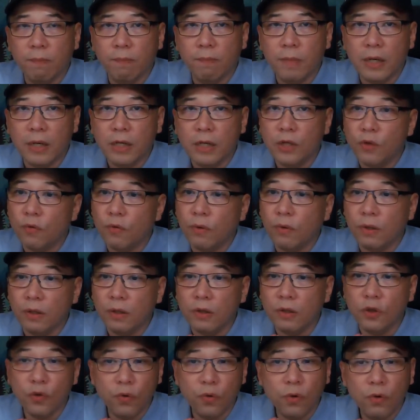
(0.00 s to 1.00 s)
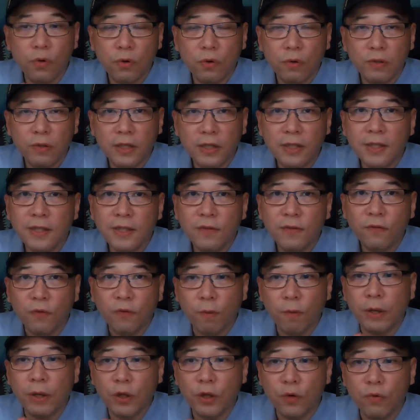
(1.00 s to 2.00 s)
the Neuroart
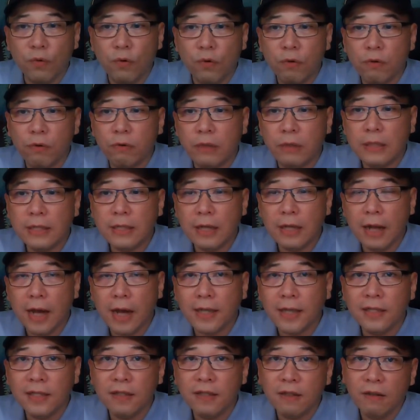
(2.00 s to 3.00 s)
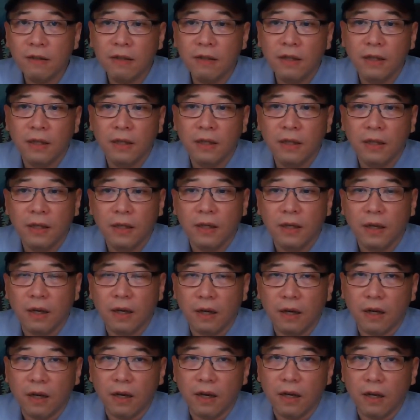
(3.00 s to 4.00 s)
from my Neuroart class.
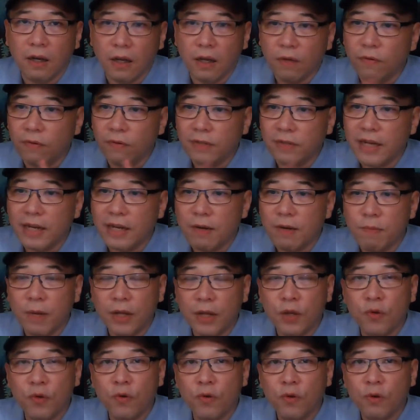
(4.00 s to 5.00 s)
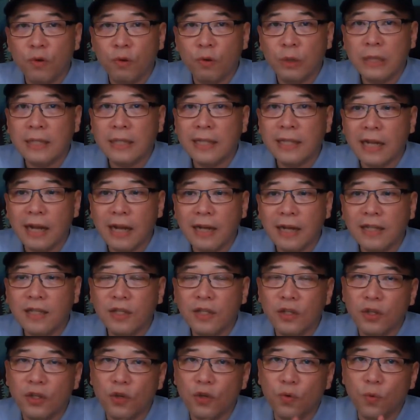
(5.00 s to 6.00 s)
If you've taken my Neuroart
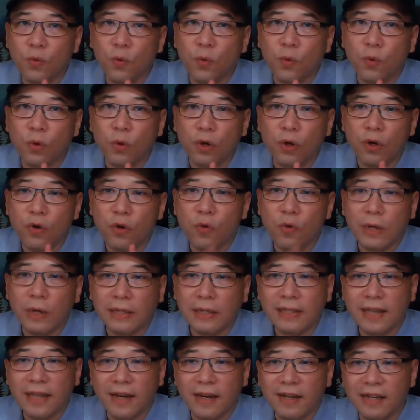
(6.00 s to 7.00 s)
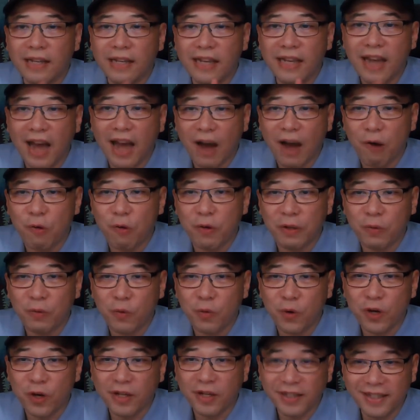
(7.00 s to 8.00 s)
class, you know exactly how it
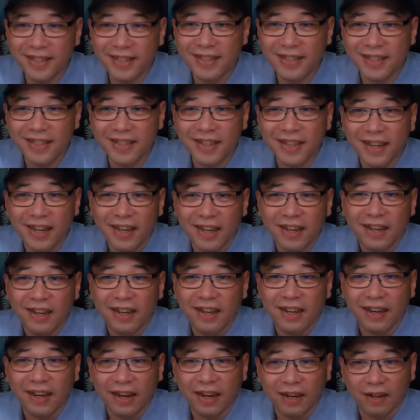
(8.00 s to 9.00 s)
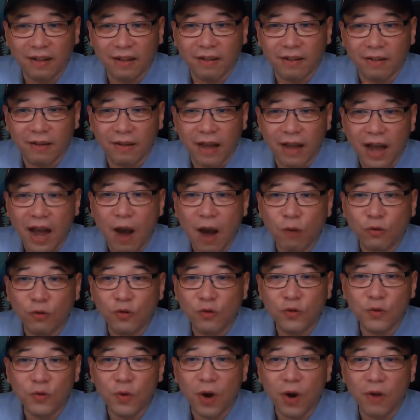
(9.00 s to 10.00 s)
works and how
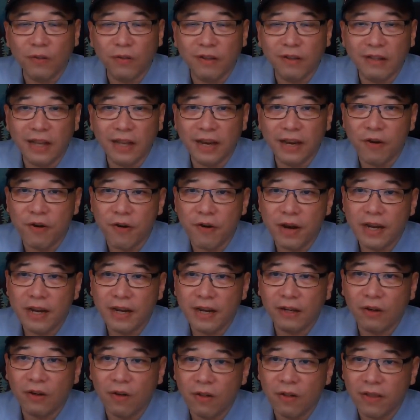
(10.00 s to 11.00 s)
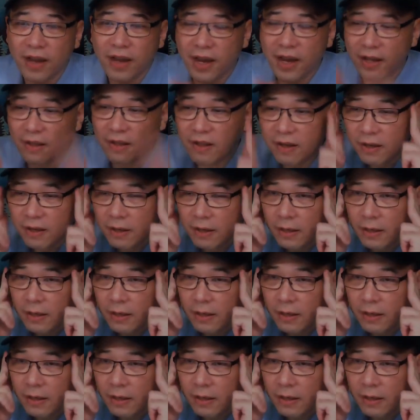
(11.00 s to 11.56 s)
to do all the layering and all that.